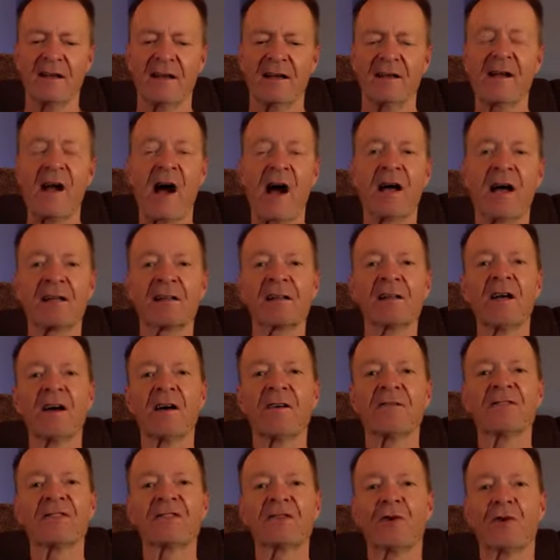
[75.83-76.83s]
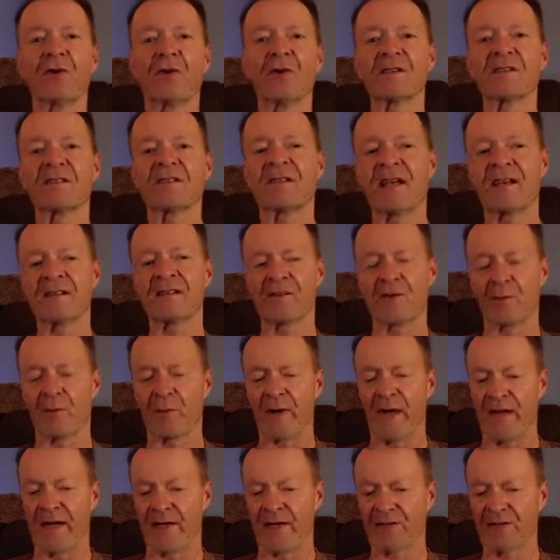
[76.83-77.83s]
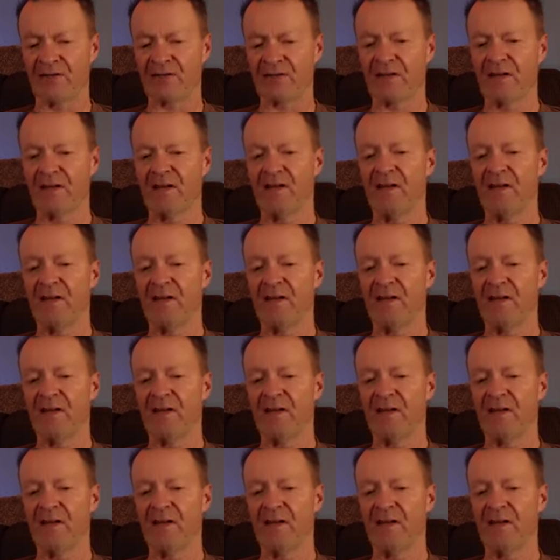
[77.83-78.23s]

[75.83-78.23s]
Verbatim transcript: God, love, source has arranged